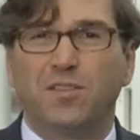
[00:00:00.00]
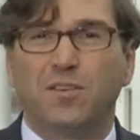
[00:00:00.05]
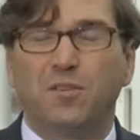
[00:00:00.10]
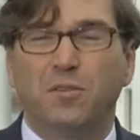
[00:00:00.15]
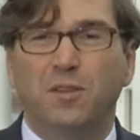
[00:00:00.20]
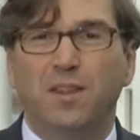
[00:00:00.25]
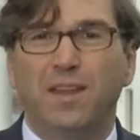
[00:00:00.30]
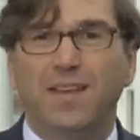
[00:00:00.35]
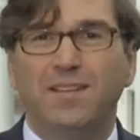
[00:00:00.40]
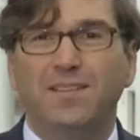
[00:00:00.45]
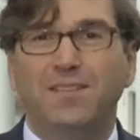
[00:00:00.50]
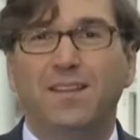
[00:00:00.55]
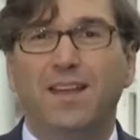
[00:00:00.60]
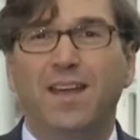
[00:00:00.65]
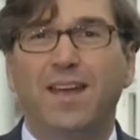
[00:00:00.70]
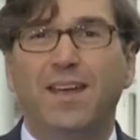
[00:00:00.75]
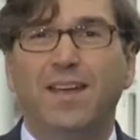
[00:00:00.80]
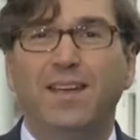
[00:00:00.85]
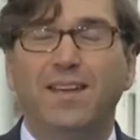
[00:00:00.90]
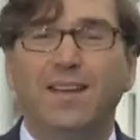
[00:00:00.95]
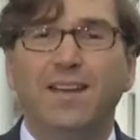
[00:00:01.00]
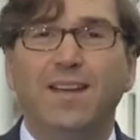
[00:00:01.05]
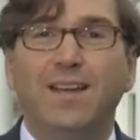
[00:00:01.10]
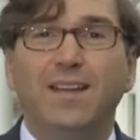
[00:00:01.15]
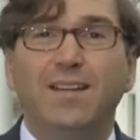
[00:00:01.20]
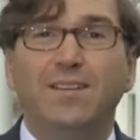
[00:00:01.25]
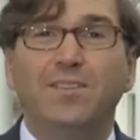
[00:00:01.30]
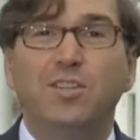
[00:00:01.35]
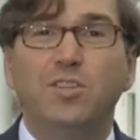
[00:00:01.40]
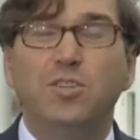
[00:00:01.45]
So they say,
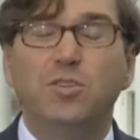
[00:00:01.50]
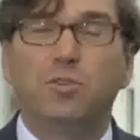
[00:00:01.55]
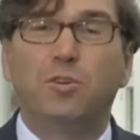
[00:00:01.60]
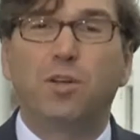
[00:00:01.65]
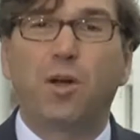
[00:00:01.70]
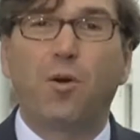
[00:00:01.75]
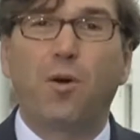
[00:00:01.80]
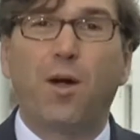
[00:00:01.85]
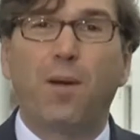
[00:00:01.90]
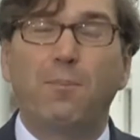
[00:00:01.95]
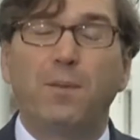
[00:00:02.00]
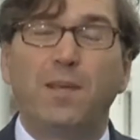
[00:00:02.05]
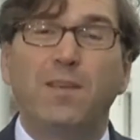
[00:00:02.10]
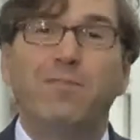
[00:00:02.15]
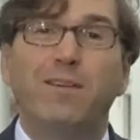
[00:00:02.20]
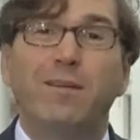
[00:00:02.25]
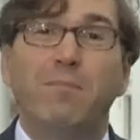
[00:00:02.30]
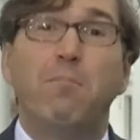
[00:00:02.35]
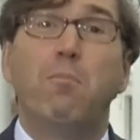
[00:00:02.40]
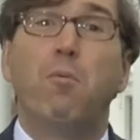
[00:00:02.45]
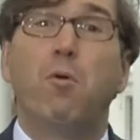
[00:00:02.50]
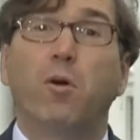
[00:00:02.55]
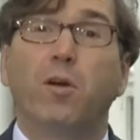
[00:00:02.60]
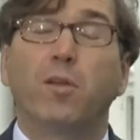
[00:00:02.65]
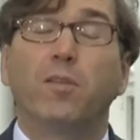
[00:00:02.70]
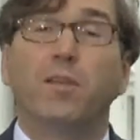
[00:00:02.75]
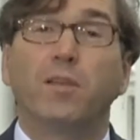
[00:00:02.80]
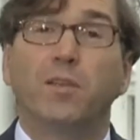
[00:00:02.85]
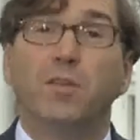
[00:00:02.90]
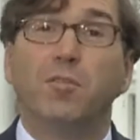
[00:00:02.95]
did you go up even
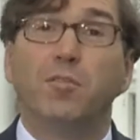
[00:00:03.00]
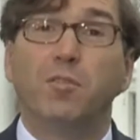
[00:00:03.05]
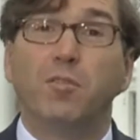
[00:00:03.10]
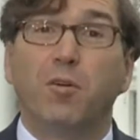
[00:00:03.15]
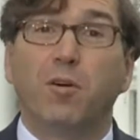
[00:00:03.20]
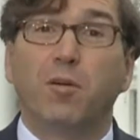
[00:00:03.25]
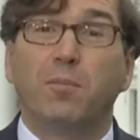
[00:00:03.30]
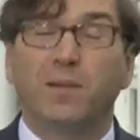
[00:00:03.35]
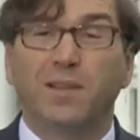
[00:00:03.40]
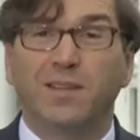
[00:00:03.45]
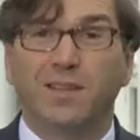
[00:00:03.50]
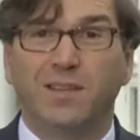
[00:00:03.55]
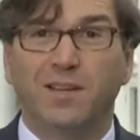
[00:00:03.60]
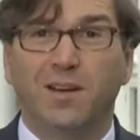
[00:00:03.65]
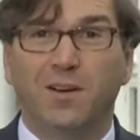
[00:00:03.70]
more than you'd normally